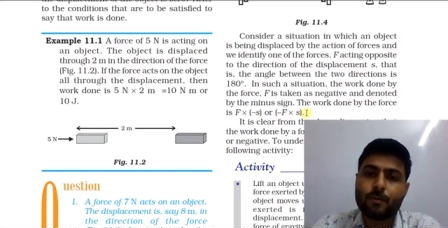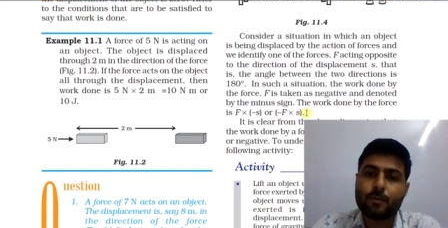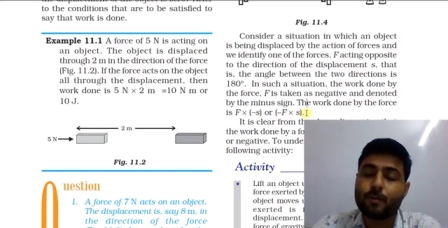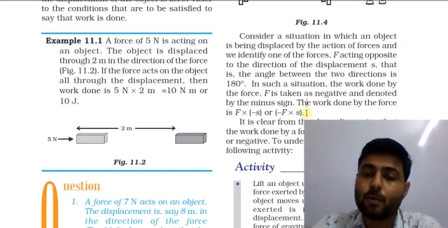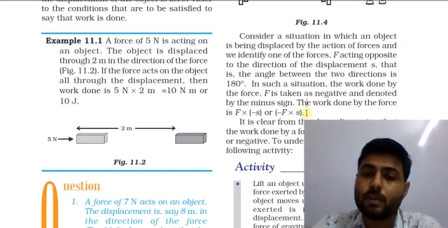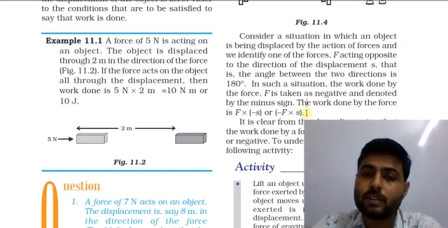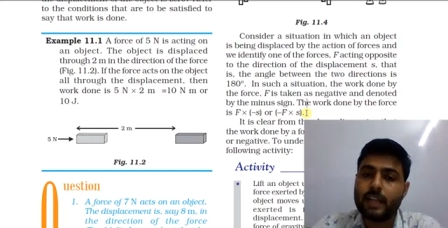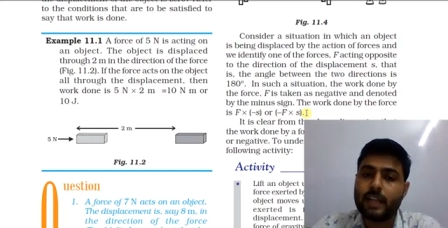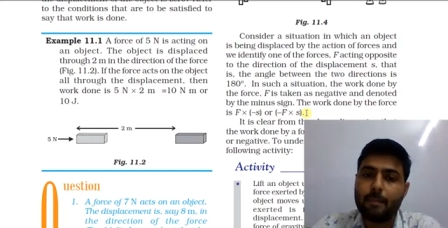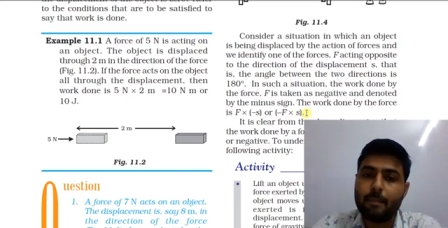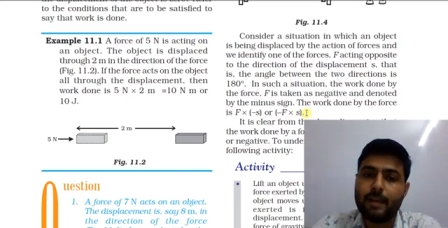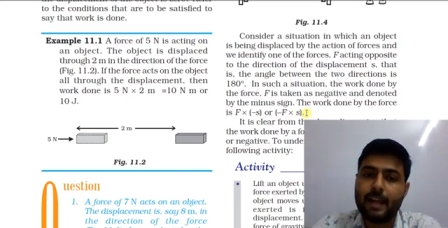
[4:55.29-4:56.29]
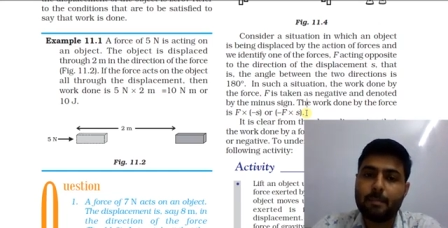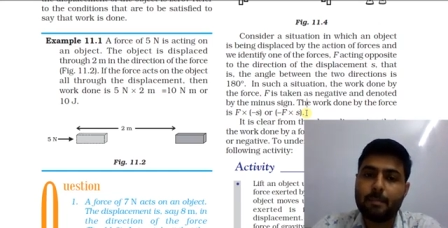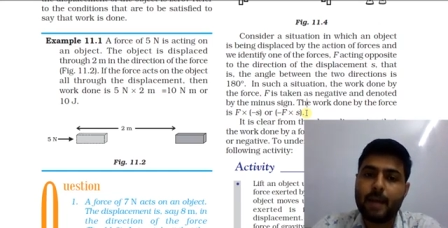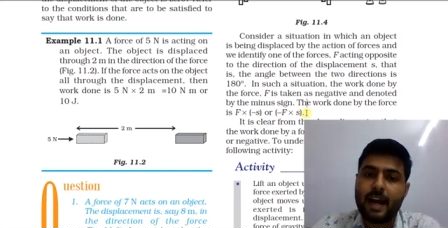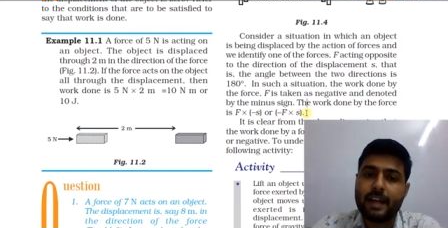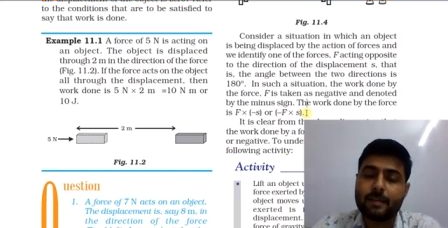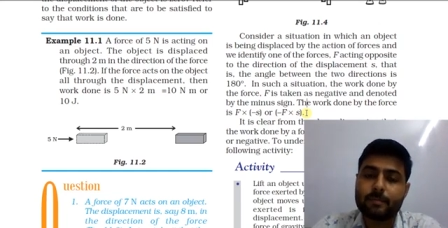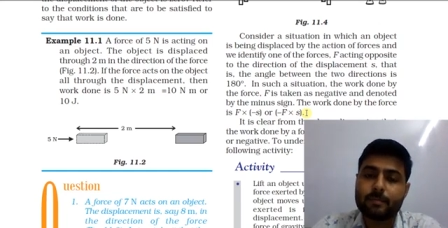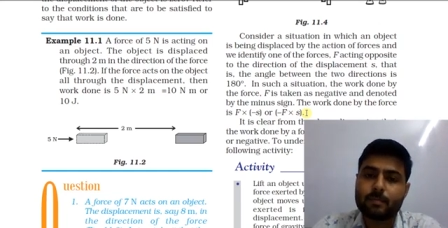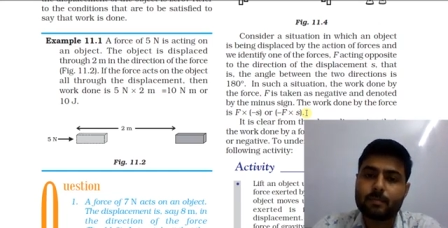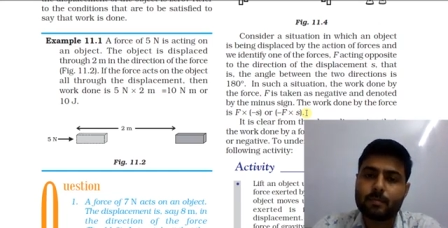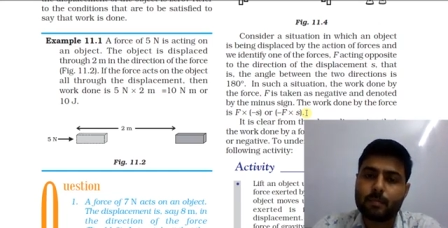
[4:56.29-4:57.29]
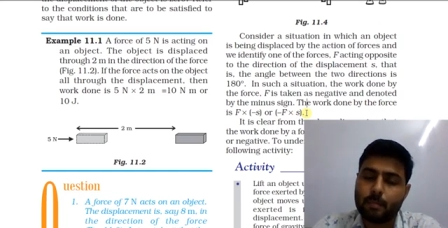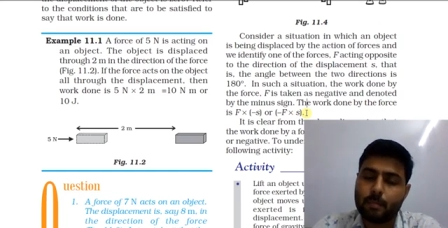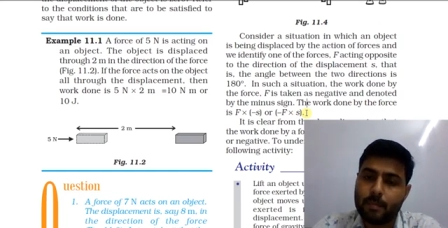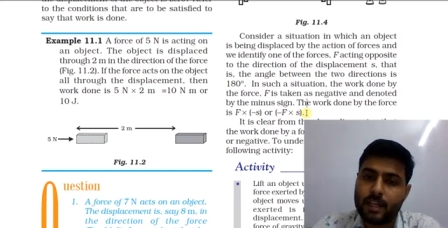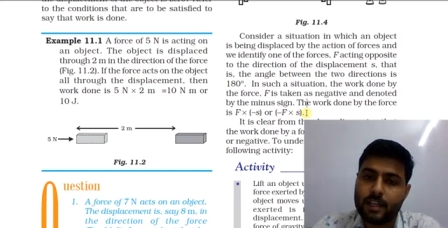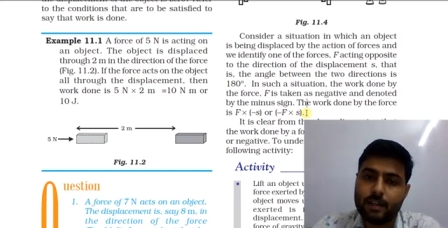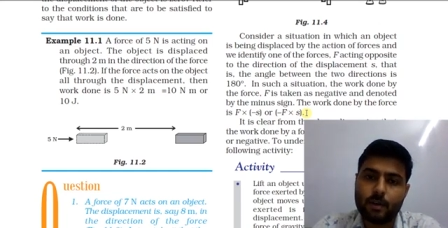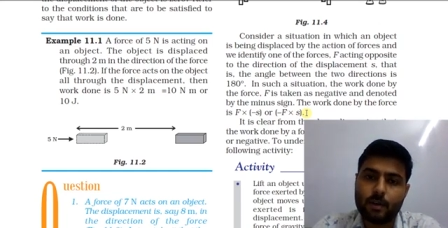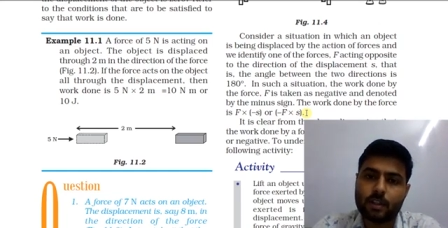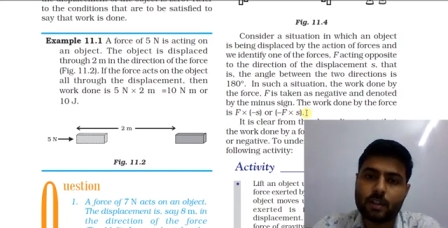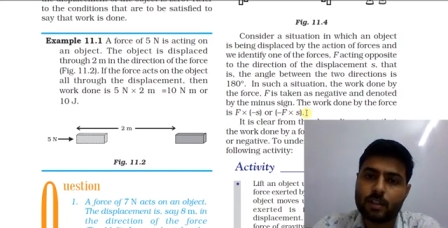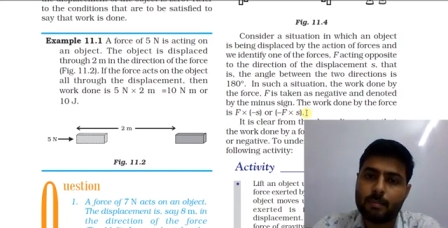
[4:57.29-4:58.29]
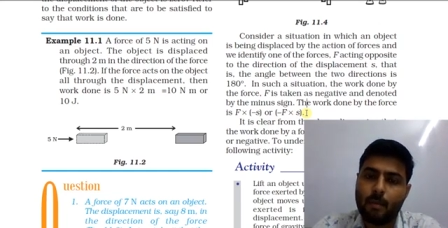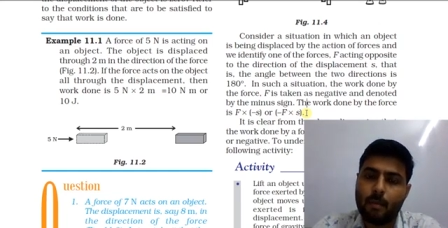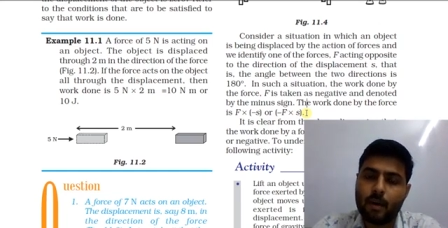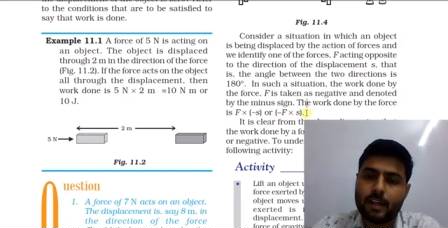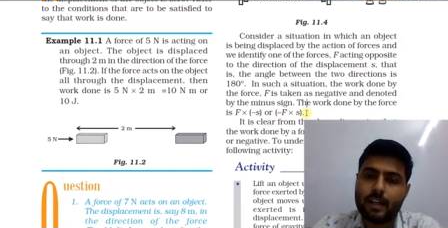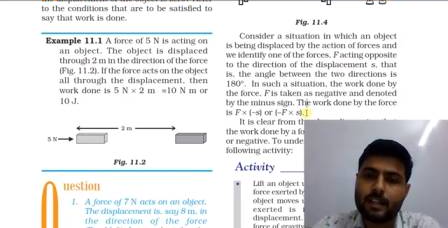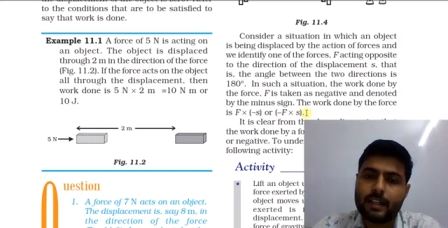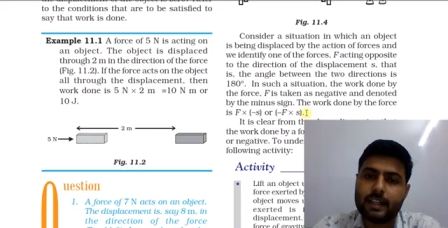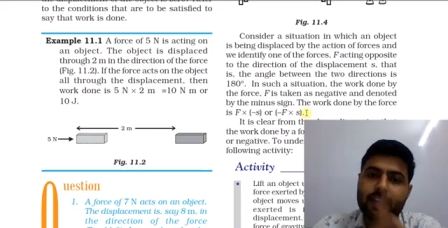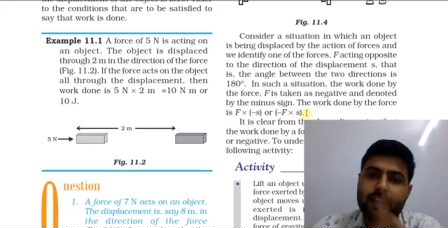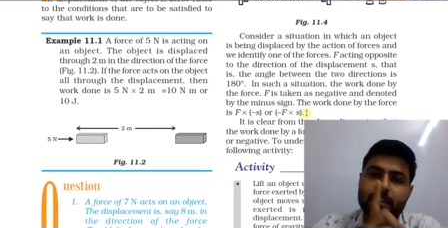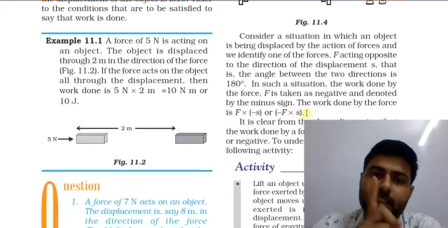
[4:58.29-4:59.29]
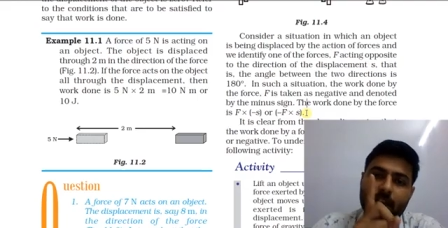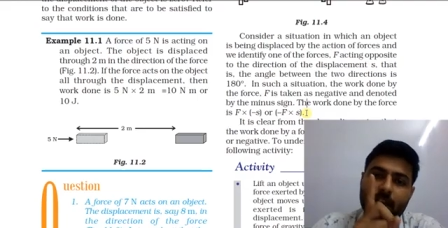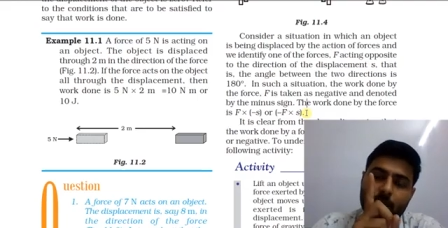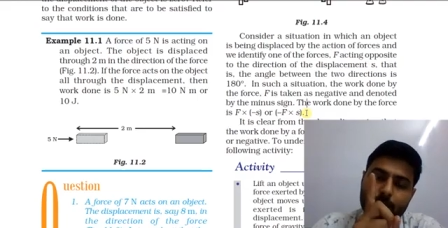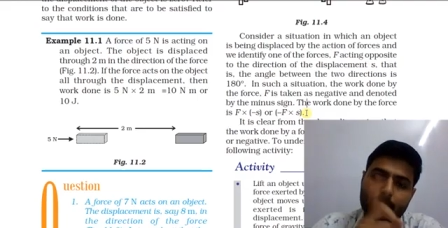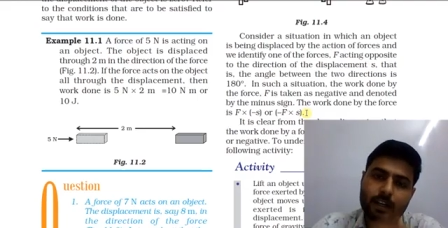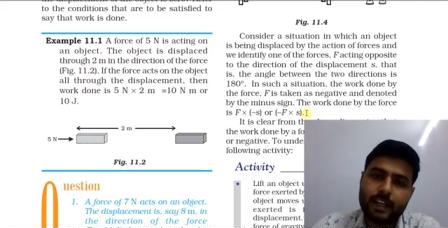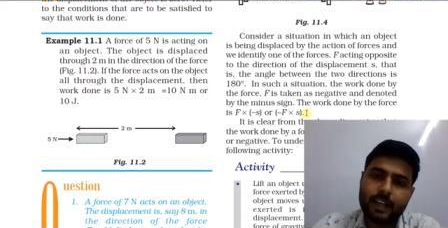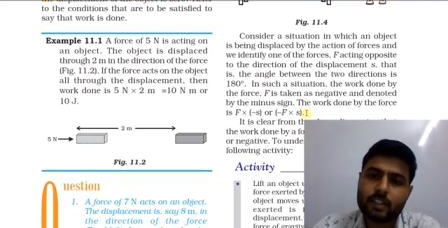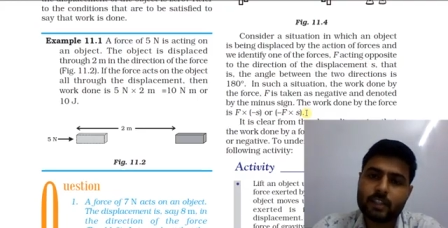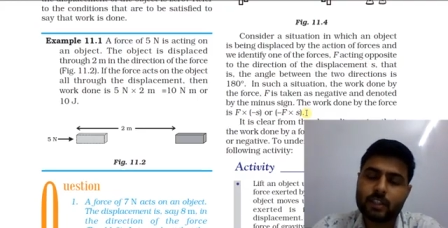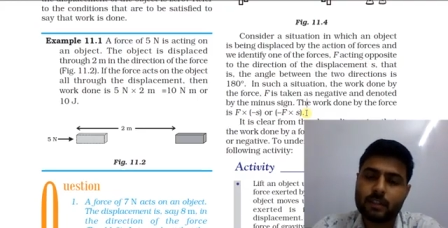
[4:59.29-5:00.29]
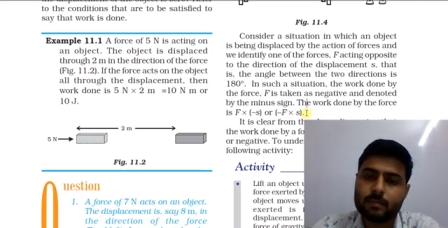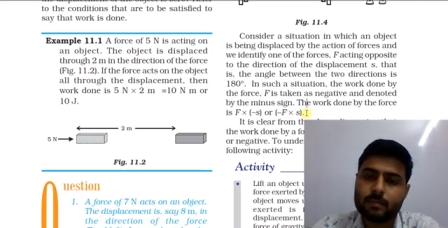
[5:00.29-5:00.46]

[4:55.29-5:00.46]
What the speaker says: force applied by me on the bottle is in upward direction.